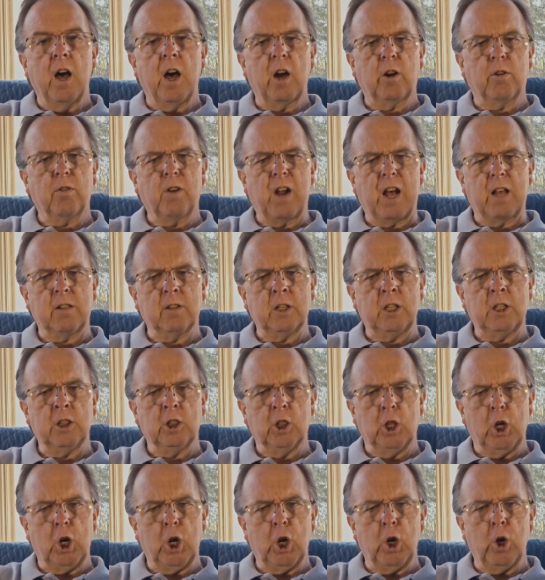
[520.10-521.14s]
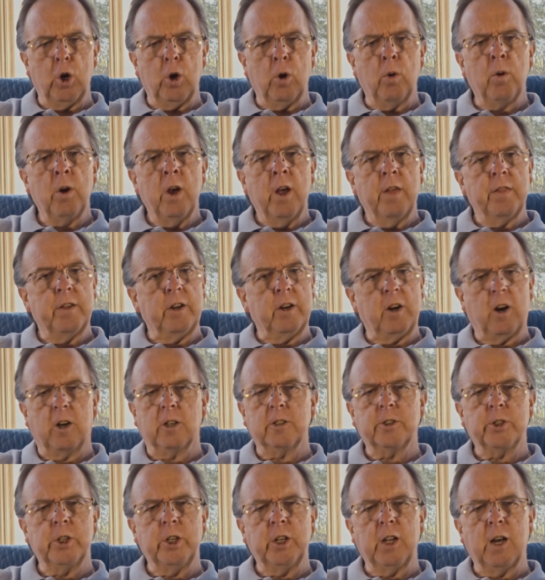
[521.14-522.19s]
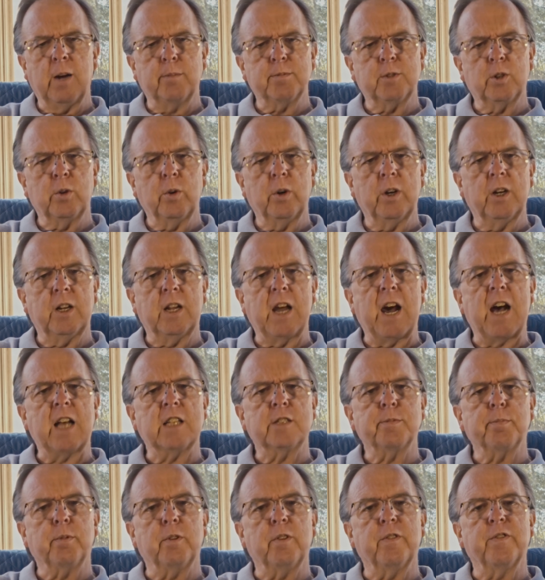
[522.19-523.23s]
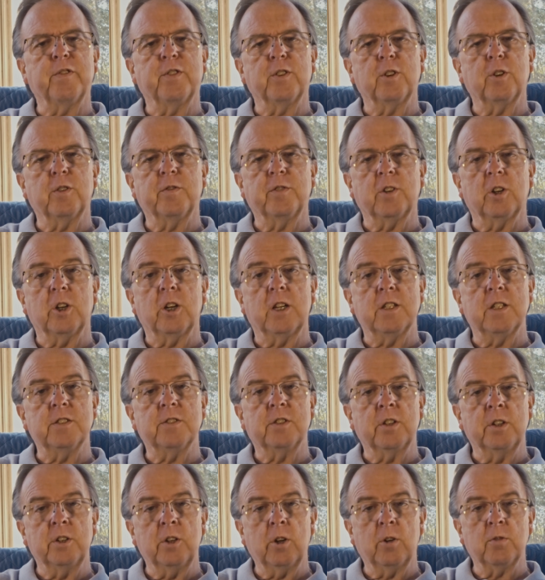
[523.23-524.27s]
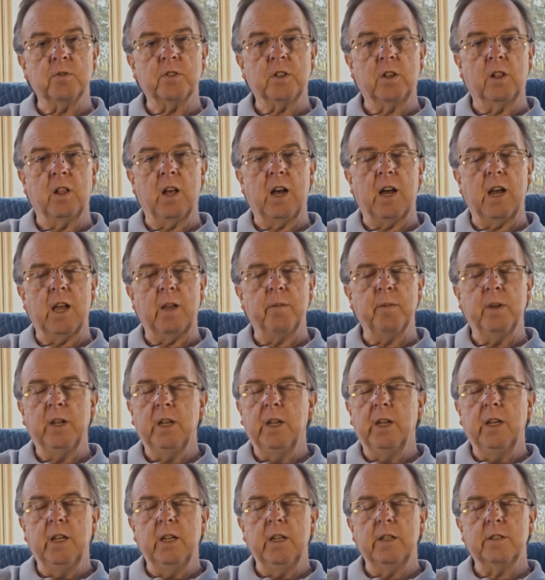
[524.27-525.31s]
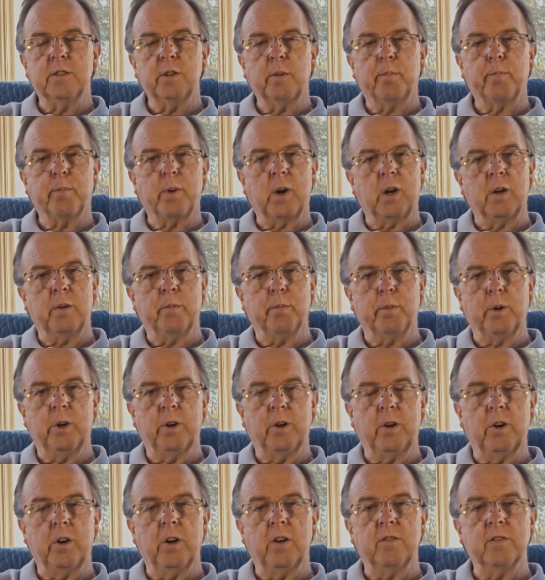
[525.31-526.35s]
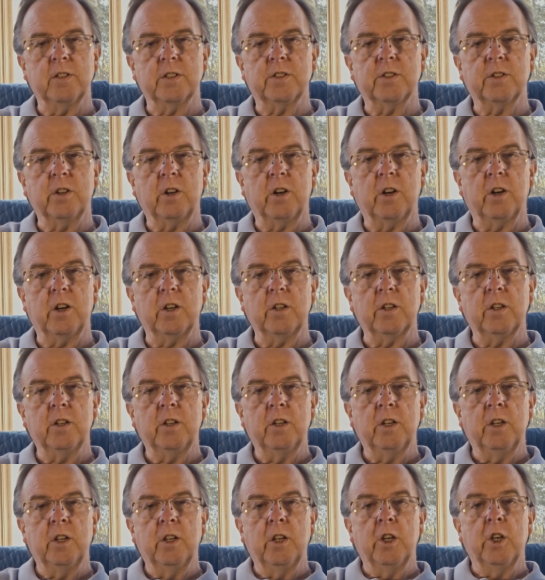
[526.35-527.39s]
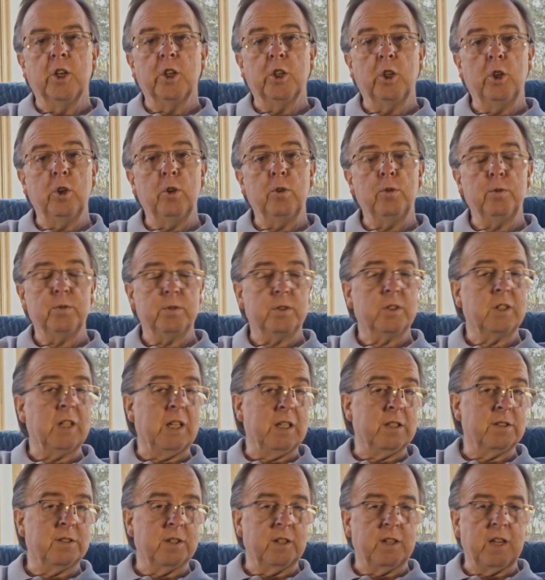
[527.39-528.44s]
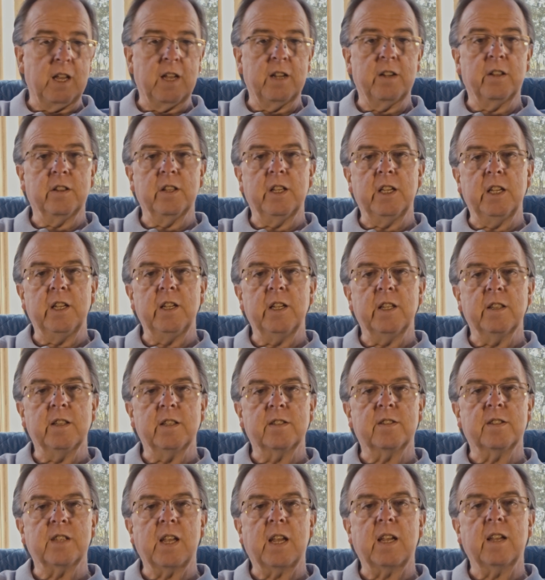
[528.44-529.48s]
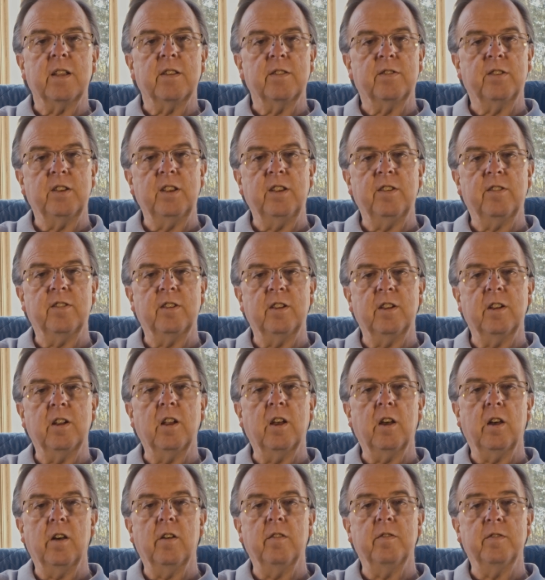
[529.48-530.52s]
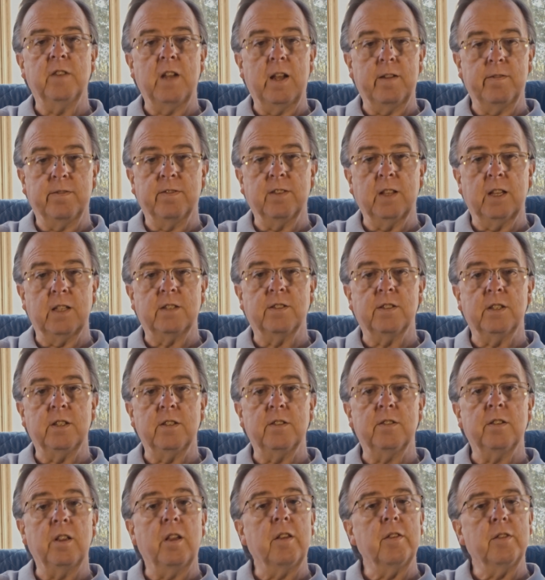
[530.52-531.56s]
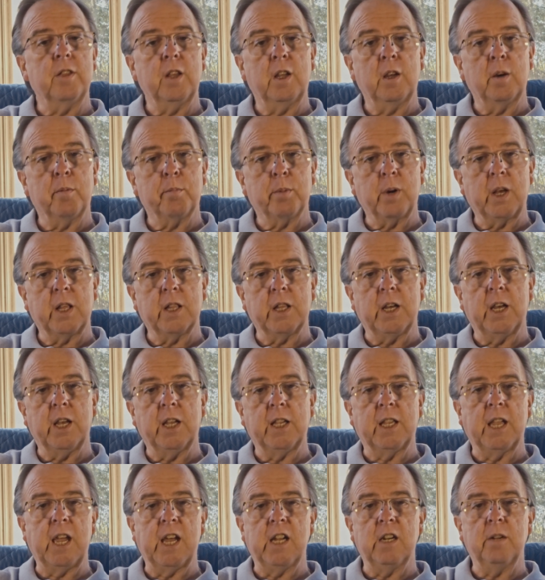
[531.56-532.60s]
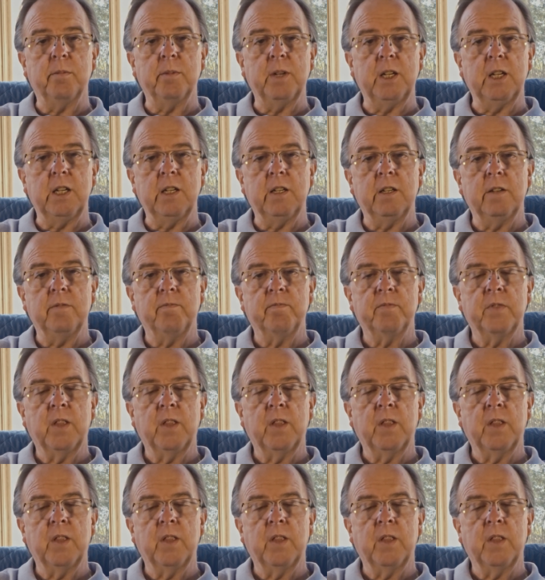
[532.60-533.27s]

a growling low, then arching up to a gospel fervor as the notes climb. It's a barn burner of a song. Used, incidentally, in the 2nd season of Netflix's The Umbrella Academy.